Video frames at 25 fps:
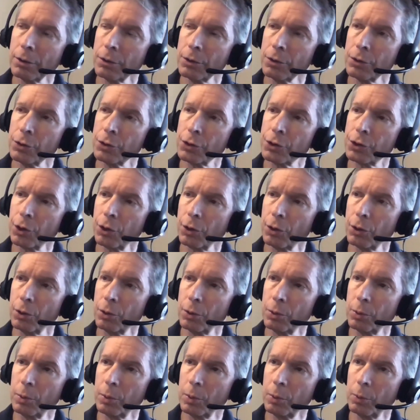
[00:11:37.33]

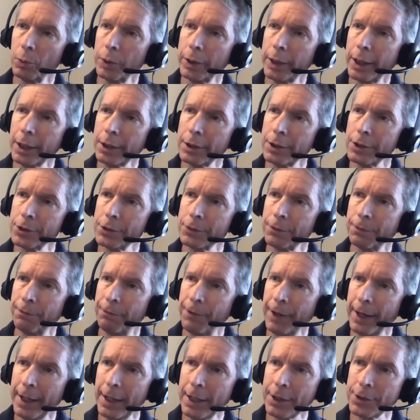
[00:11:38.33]
so we get this
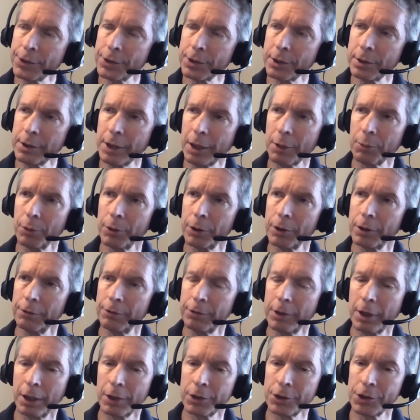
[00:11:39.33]
vast network
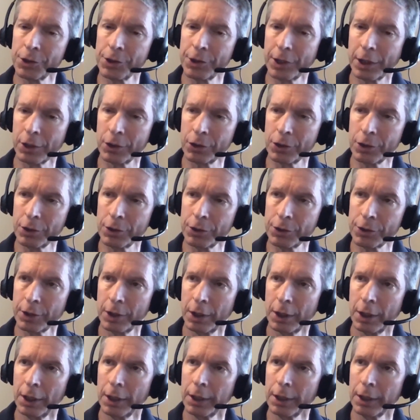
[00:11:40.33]
of conscious agents